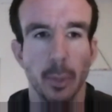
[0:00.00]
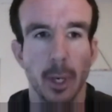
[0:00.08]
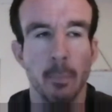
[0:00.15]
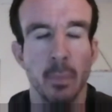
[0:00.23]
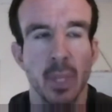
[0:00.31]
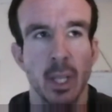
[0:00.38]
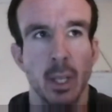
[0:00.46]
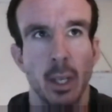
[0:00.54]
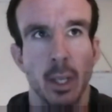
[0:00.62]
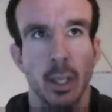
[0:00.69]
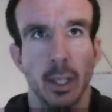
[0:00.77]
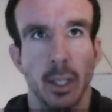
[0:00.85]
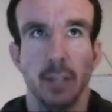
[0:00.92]
But
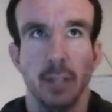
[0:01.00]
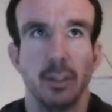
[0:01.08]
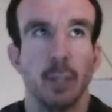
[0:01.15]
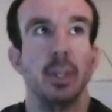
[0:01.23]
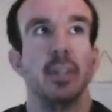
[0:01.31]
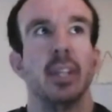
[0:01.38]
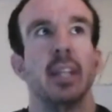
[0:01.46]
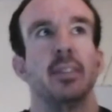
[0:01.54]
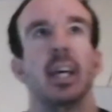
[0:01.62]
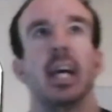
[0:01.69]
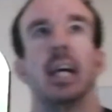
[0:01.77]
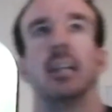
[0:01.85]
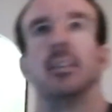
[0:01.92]
some of the tests
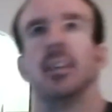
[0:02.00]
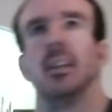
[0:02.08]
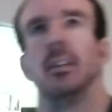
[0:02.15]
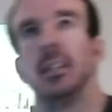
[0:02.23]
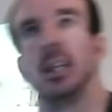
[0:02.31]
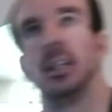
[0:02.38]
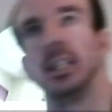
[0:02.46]
that I had done,